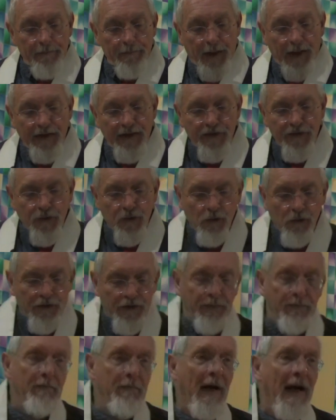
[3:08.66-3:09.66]
this core
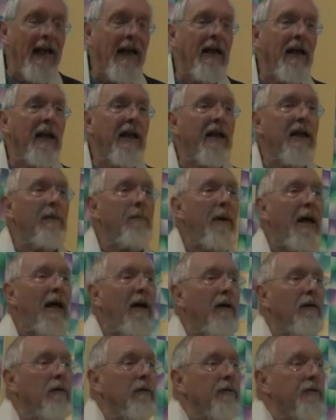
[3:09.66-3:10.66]
is mainly
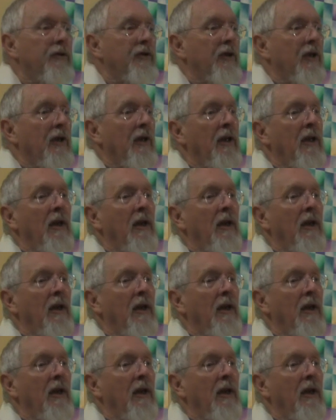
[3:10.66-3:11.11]
about